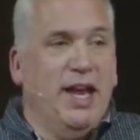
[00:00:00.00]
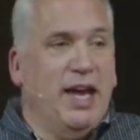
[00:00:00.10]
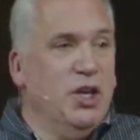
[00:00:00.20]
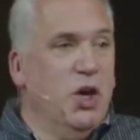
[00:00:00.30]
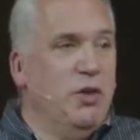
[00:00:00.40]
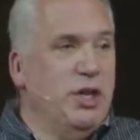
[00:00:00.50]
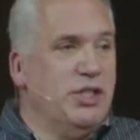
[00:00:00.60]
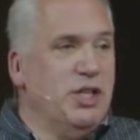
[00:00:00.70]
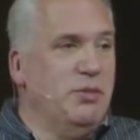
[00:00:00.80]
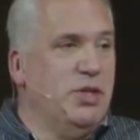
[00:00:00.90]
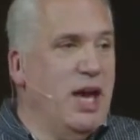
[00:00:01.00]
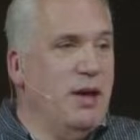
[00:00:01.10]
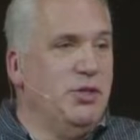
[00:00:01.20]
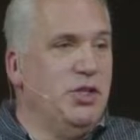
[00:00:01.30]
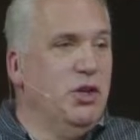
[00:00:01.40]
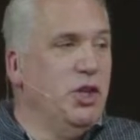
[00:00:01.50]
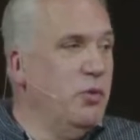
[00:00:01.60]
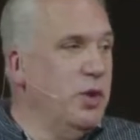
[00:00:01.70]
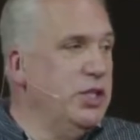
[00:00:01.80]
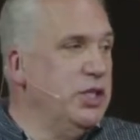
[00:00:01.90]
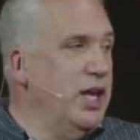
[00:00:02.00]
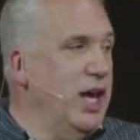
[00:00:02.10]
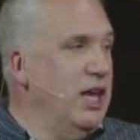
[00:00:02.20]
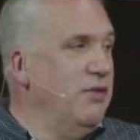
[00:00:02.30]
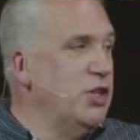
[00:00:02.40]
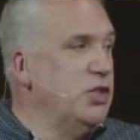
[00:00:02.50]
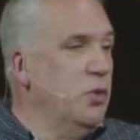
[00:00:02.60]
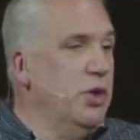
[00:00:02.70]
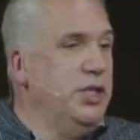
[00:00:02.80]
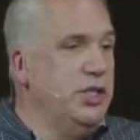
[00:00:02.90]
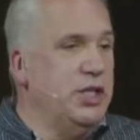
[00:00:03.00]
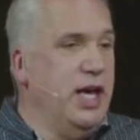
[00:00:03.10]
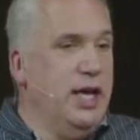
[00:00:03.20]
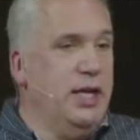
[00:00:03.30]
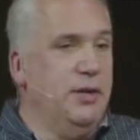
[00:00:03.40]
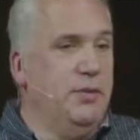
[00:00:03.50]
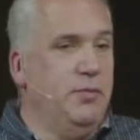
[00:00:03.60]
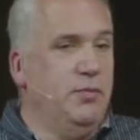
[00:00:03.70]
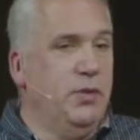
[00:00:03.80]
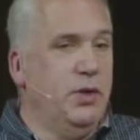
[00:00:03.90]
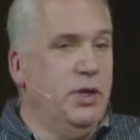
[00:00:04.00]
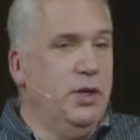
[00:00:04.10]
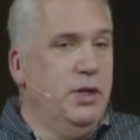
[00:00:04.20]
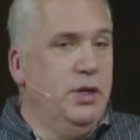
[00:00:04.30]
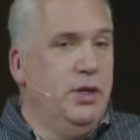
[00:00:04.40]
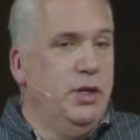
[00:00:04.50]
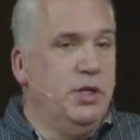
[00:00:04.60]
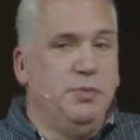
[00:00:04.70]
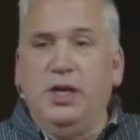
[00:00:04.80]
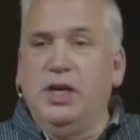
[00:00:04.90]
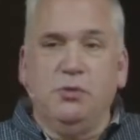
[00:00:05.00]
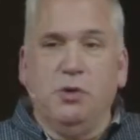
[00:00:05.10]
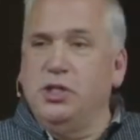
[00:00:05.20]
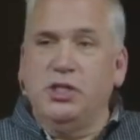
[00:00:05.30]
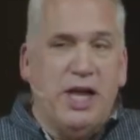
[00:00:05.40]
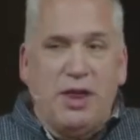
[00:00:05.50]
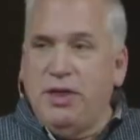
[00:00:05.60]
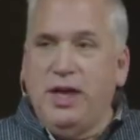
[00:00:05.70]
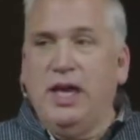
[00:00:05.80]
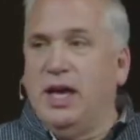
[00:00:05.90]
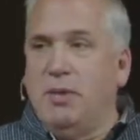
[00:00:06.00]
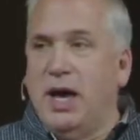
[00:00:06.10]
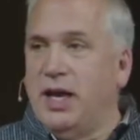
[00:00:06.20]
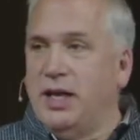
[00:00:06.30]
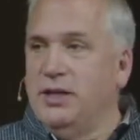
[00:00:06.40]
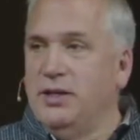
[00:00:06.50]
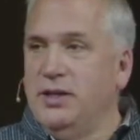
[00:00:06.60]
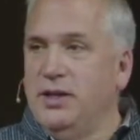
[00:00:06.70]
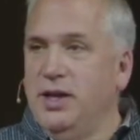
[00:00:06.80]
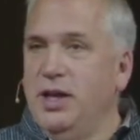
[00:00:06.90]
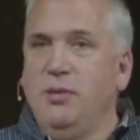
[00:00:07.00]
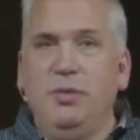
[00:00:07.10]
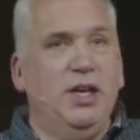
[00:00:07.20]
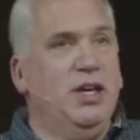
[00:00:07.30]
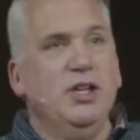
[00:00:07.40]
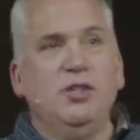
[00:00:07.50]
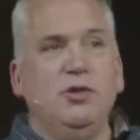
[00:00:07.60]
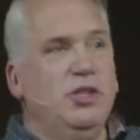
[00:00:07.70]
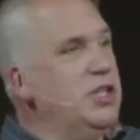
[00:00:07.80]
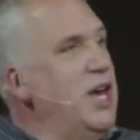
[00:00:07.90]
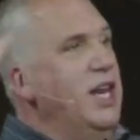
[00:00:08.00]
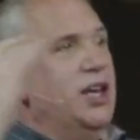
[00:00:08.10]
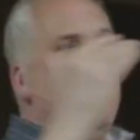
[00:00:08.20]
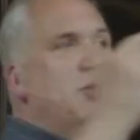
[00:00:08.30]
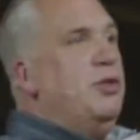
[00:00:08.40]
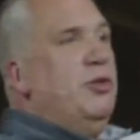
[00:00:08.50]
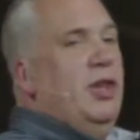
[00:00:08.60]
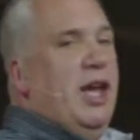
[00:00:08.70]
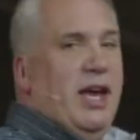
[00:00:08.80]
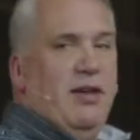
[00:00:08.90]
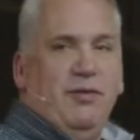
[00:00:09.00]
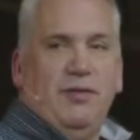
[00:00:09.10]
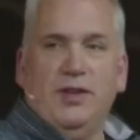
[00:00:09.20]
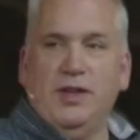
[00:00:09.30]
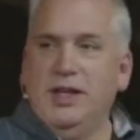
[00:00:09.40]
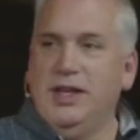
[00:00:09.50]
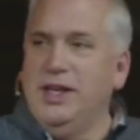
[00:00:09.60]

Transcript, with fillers: And I know that sometimes the only reason any of us wouldn't say it is because we're just not thinking about it because we're just kind of going through life